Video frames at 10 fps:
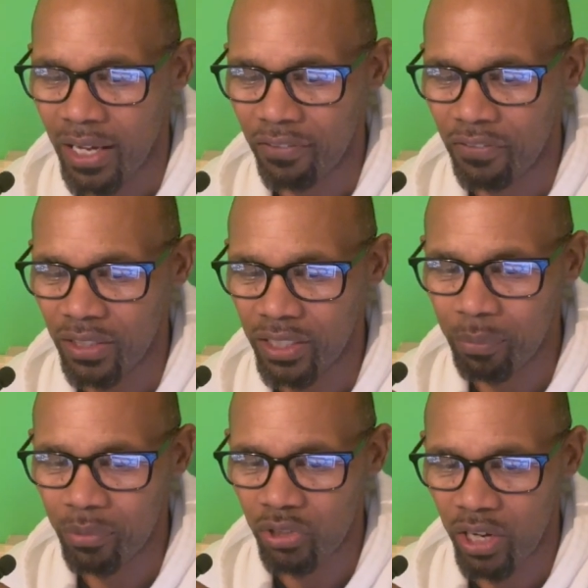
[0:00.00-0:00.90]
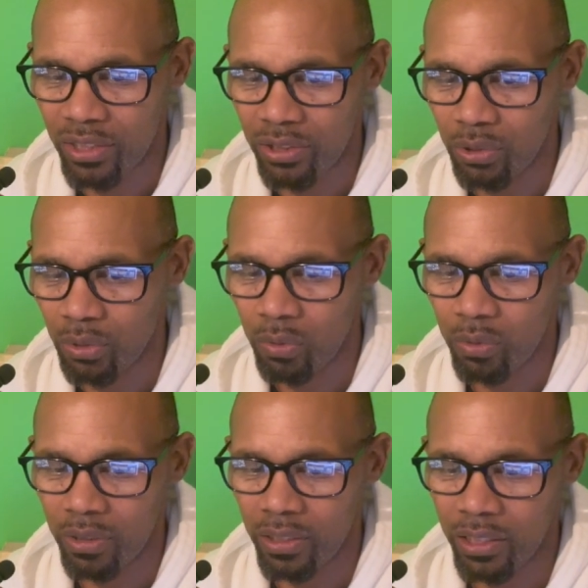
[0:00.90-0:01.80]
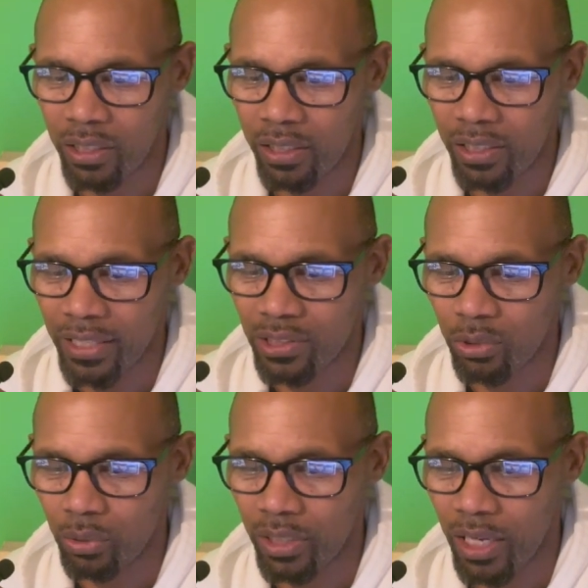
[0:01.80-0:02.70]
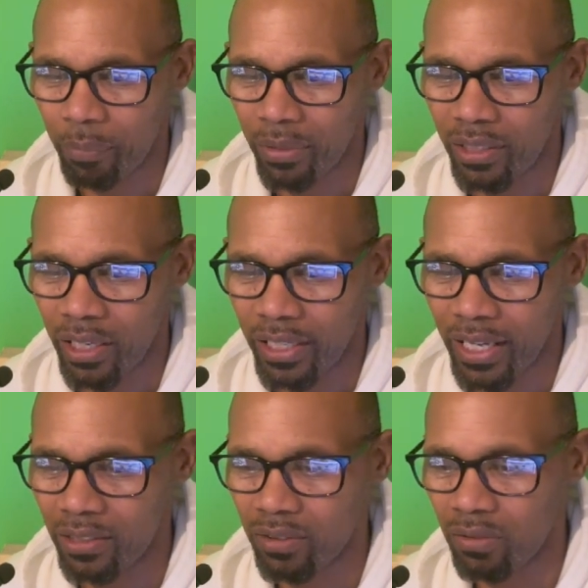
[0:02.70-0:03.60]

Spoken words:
Philippe, trying to get suited up and get